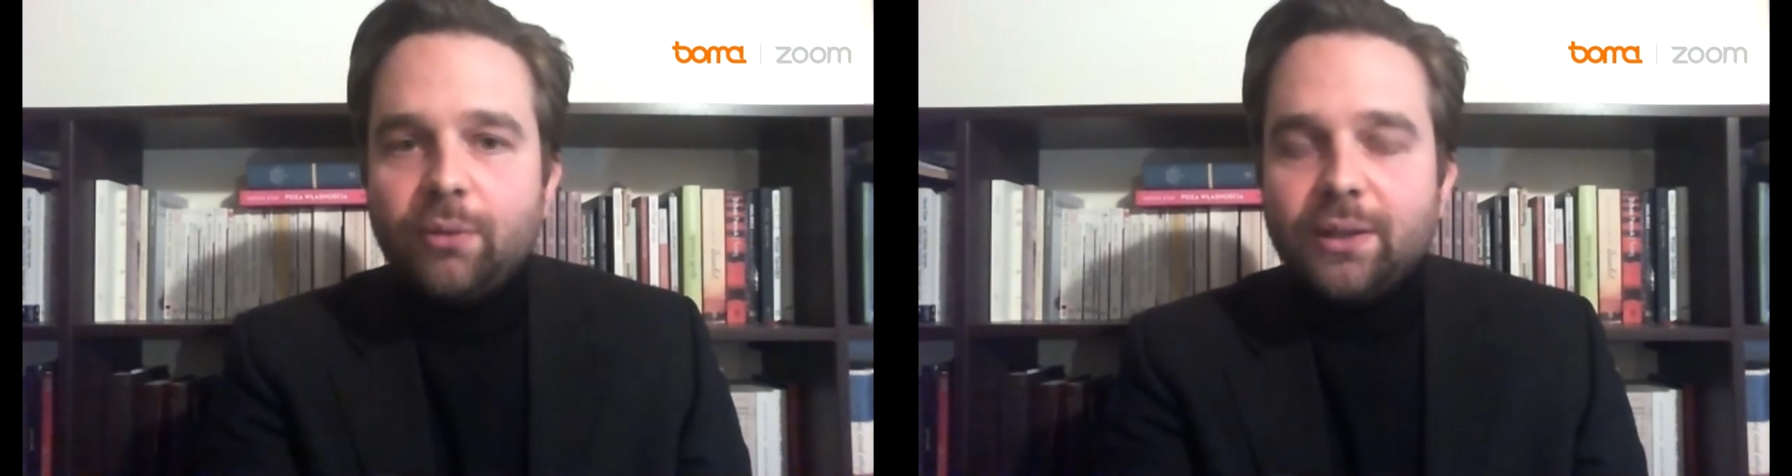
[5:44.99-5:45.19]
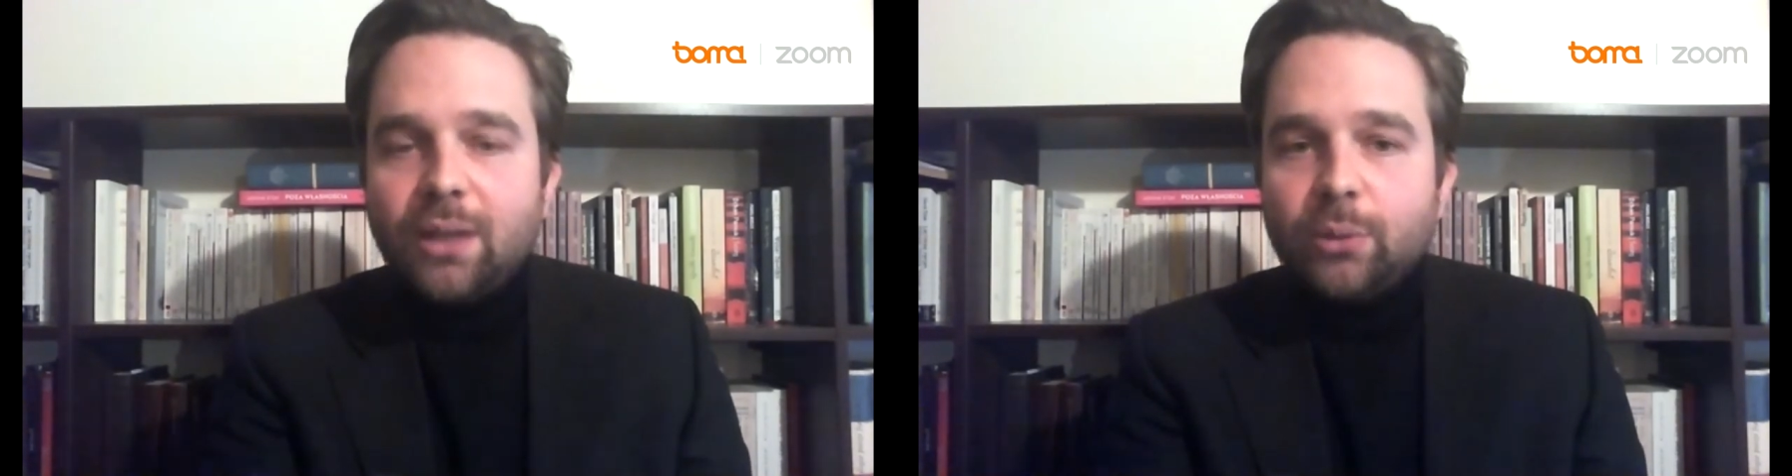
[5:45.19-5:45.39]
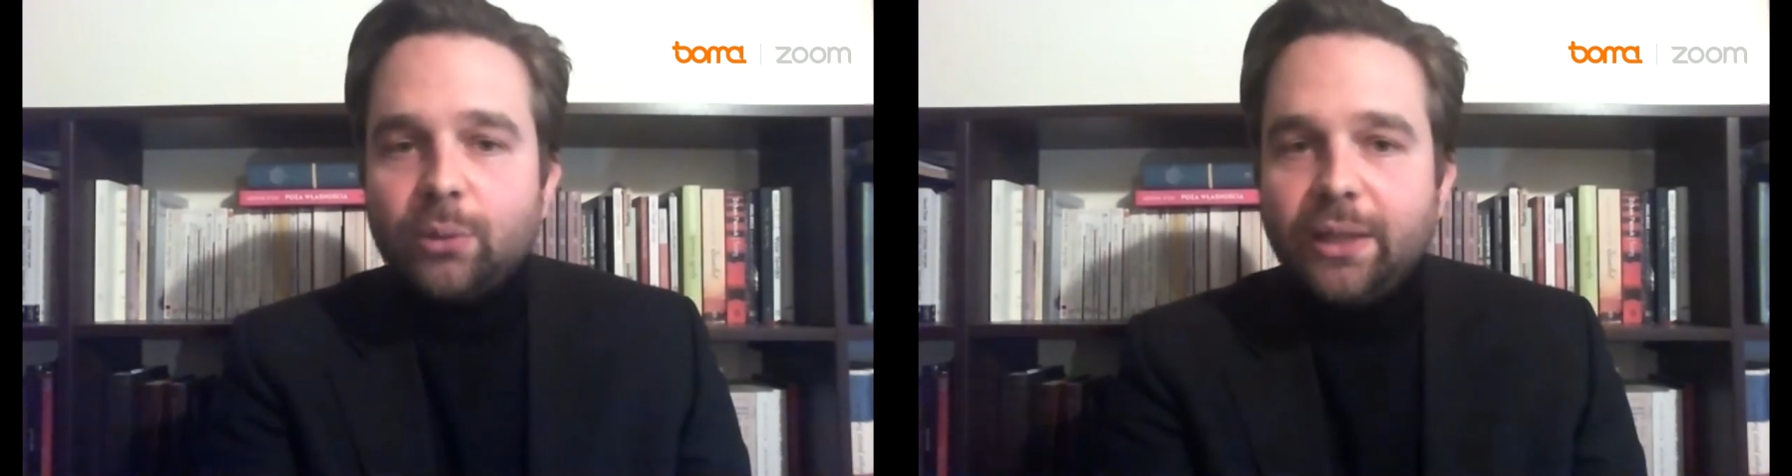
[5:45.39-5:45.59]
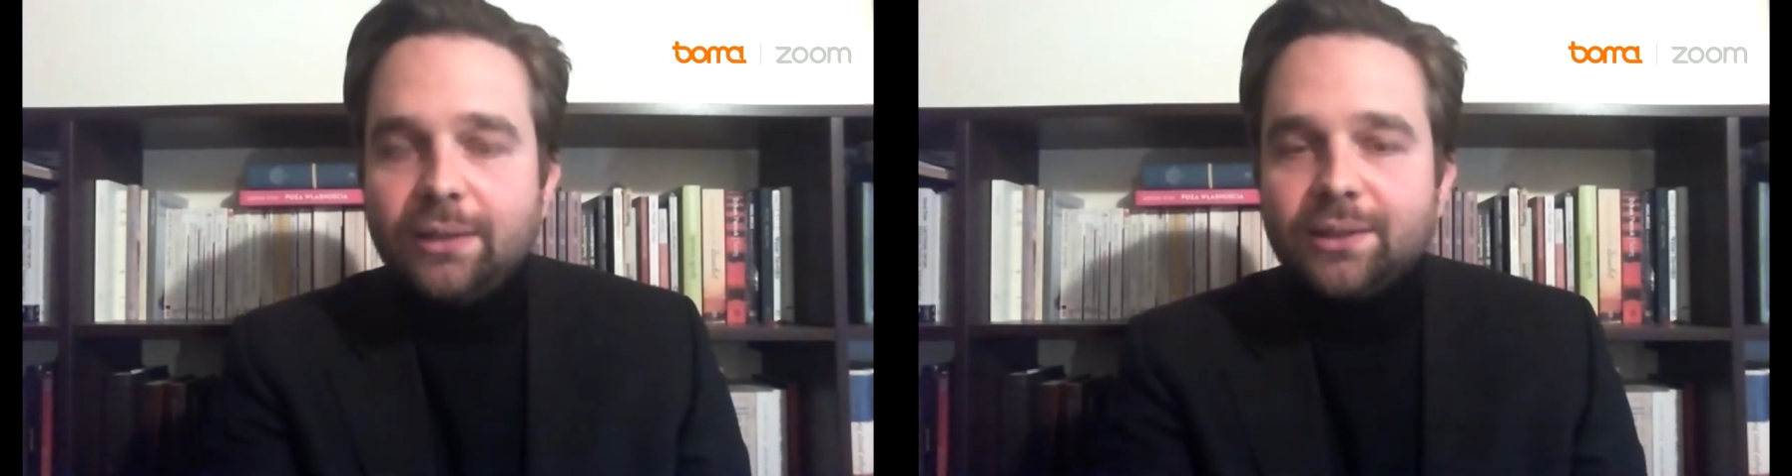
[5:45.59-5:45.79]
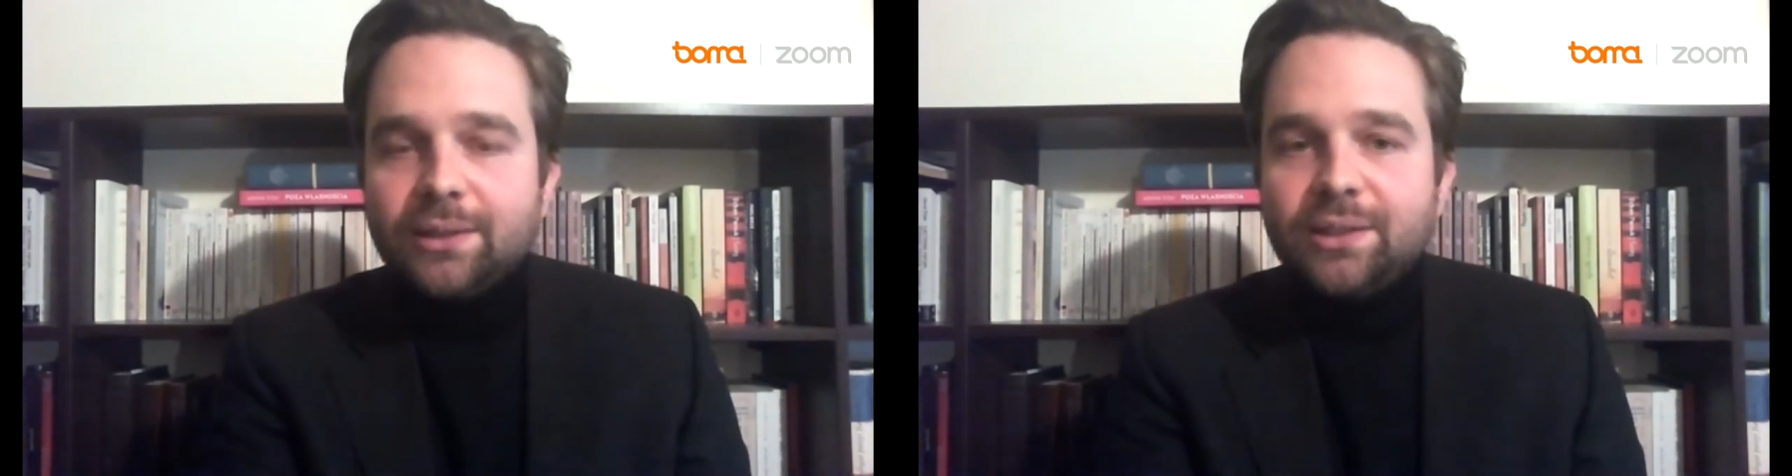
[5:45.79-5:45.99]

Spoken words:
how the illnesses they